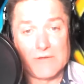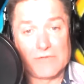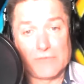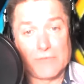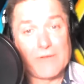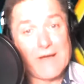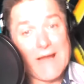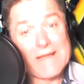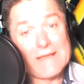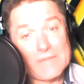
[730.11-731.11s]
so that
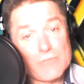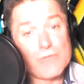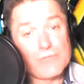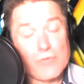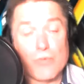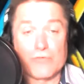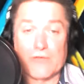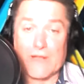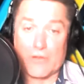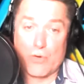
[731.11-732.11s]
I can move towards
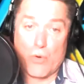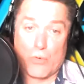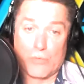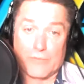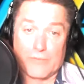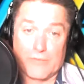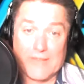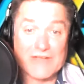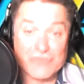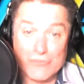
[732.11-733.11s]
that goal,
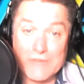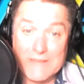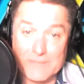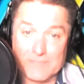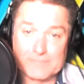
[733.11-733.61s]
that dream?